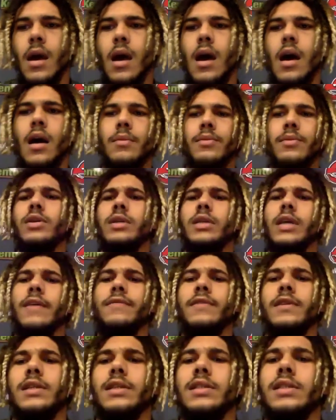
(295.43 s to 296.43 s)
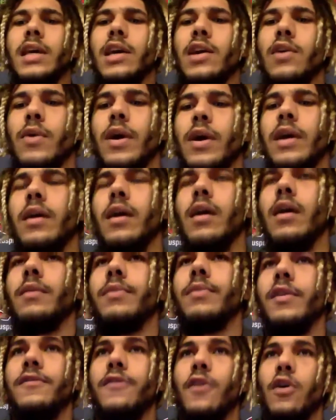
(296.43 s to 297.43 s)
You can definitely just take away
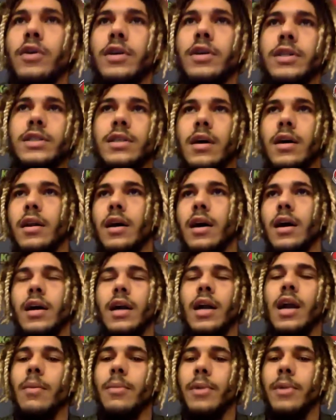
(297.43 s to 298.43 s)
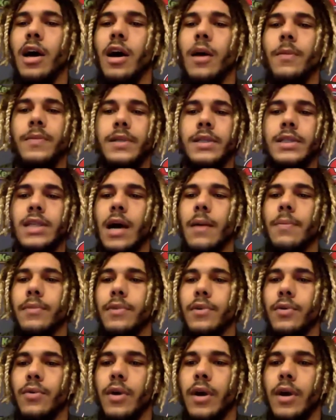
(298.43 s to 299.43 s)
the focus on coming up and stopping
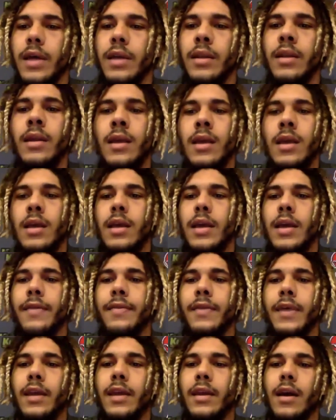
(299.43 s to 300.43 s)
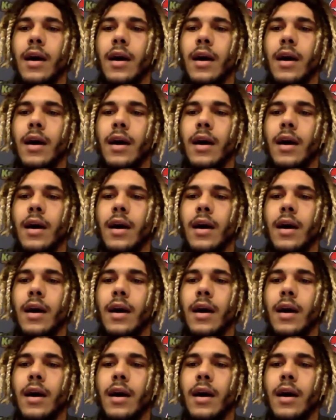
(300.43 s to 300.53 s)
the run. And then